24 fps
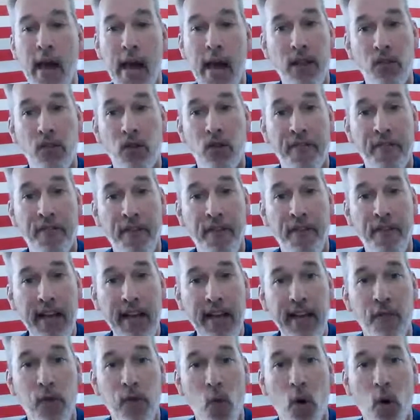And they're
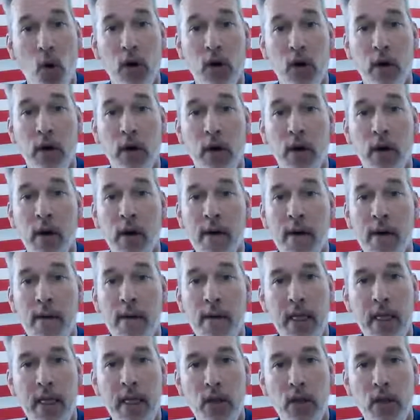fighting for
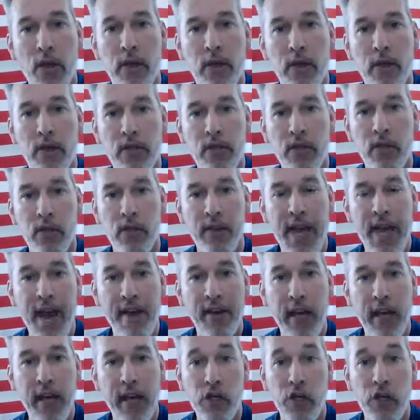
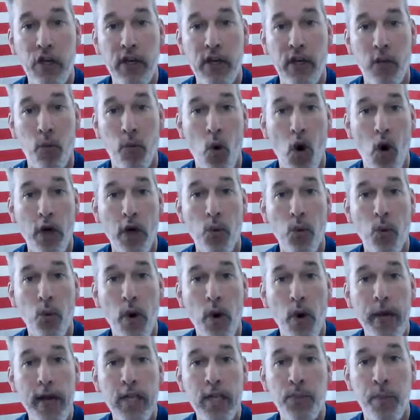navigation of the
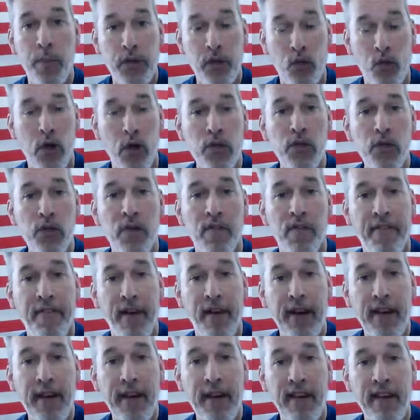waterways, but they're also
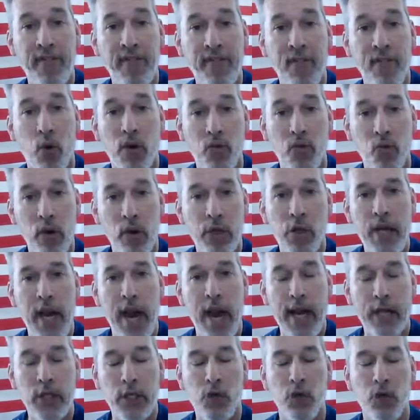fighting for
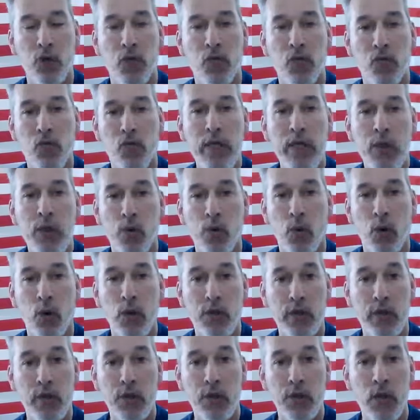rich natural
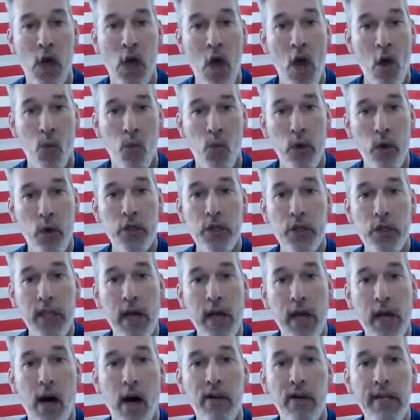resources, which the
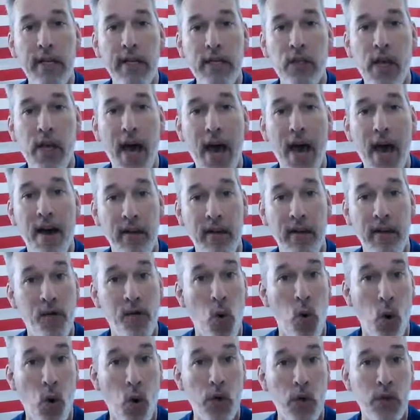colonies have, and
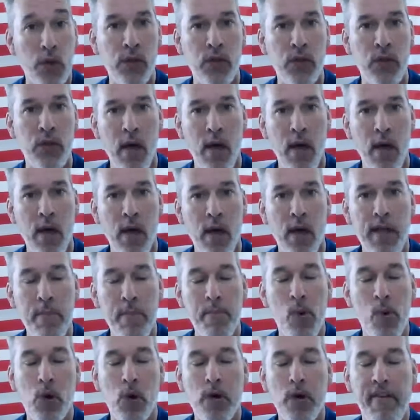of course, the
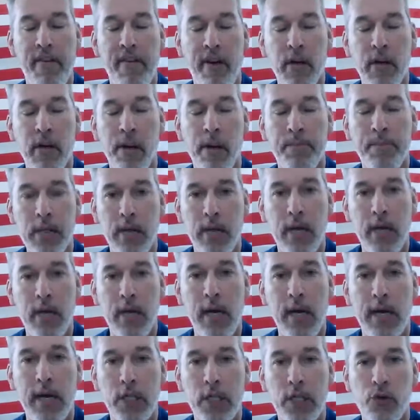more developed
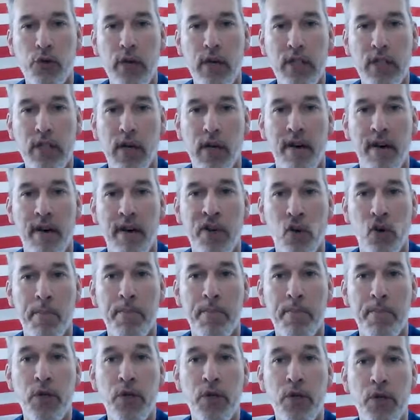countries of
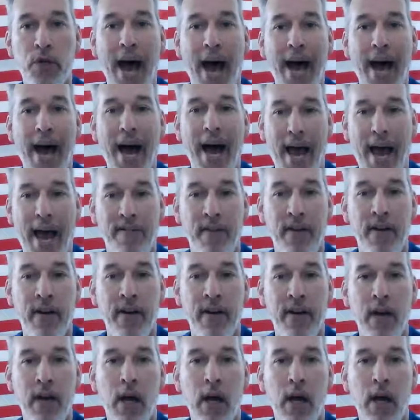Europe do not have.